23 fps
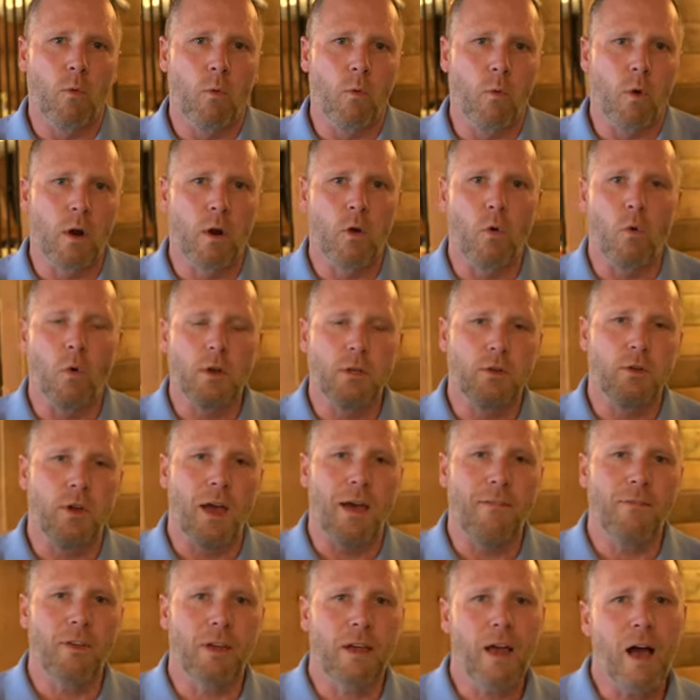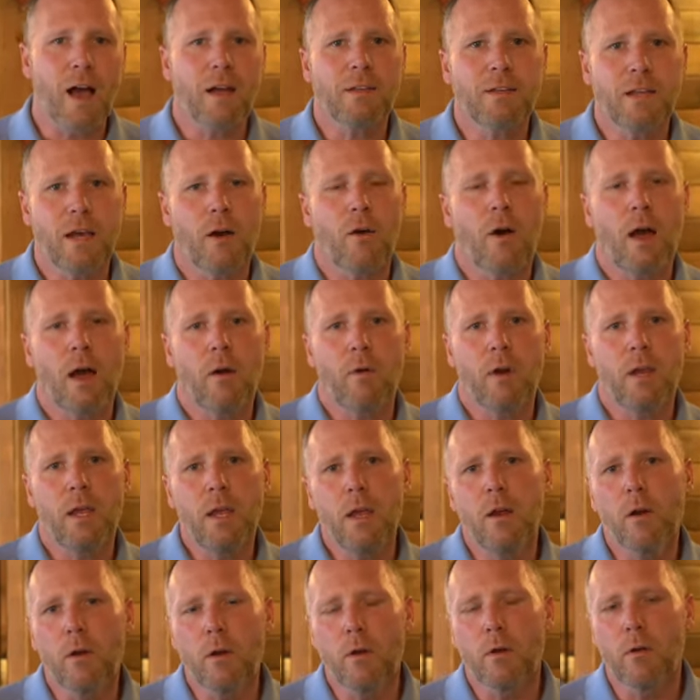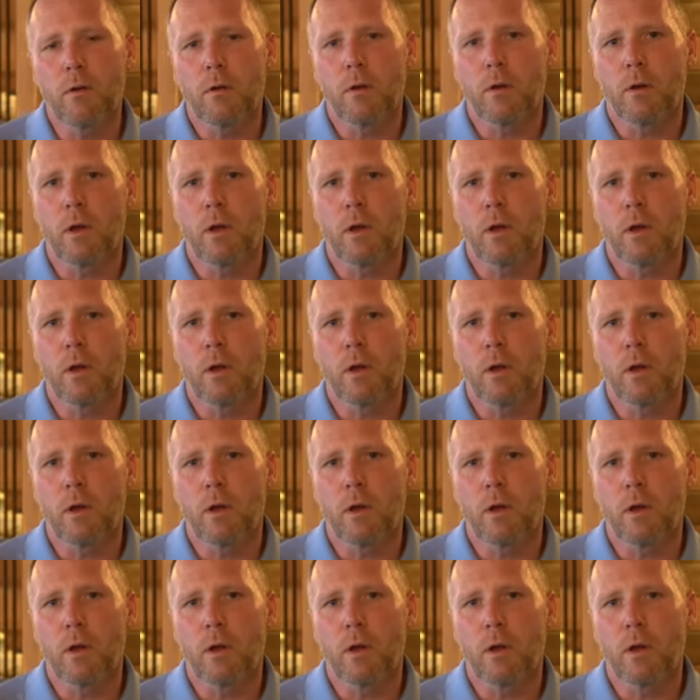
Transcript: We're going to have the cocktail hour here,